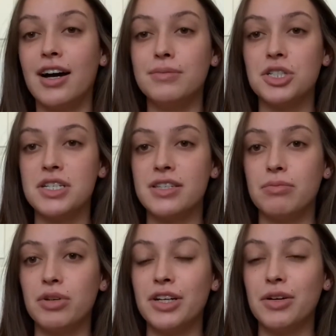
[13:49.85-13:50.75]
She
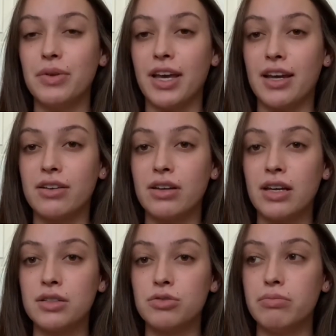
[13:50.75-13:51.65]
seemed pretty good with
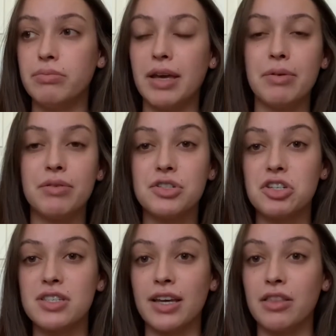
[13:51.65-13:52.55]
handling. Maybe it was
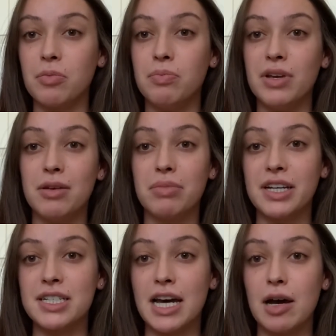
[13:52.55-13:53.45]
just like the being
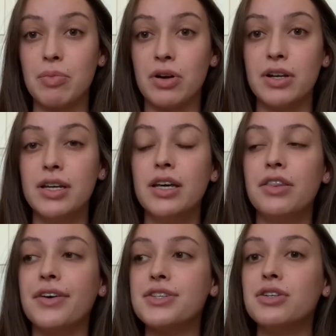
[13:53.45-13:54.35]
picked up, or
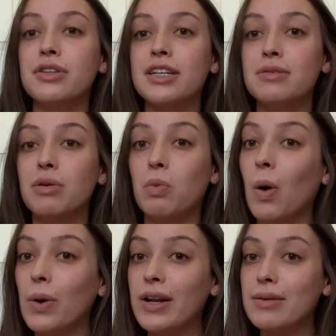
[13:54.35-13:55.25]
they also don't like to be
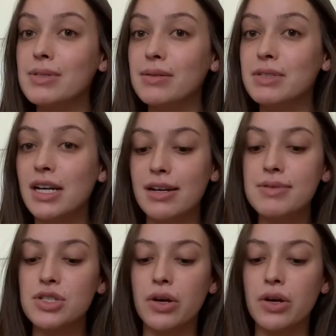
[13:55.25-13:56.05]
woken up sometimes.